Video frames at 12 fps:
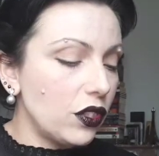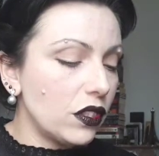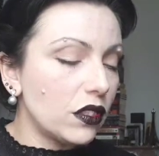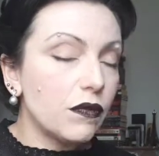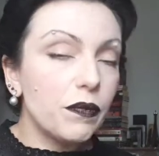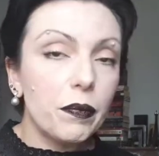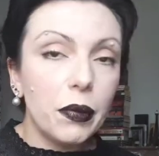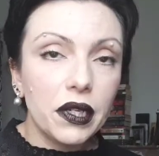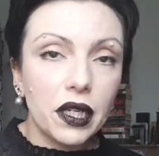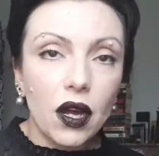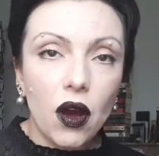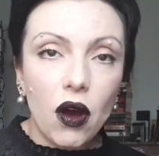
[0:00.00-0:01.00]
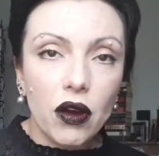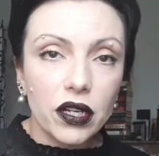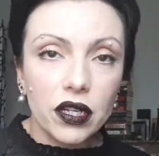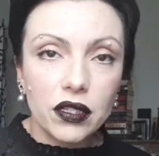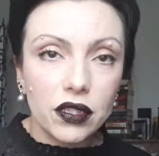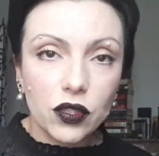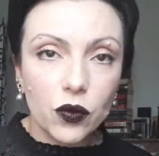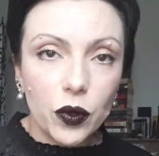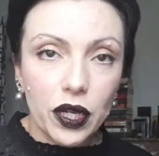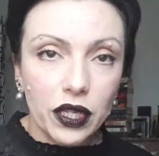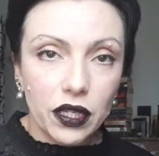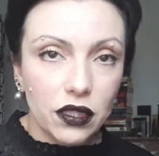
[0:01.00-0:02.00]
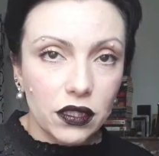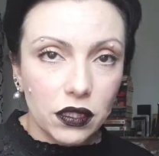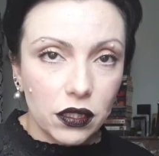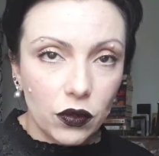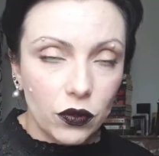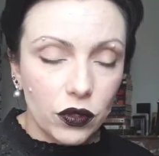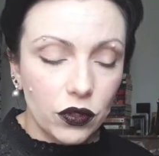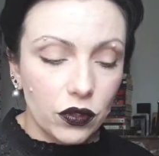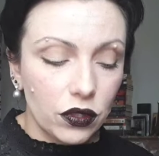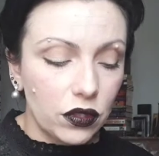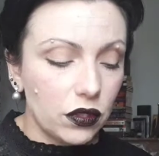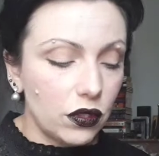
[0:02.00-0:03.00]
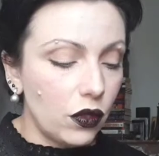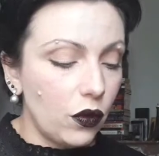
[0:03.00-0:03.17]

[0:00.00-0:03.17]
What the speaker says: You just put it on and it's ready. It's so good.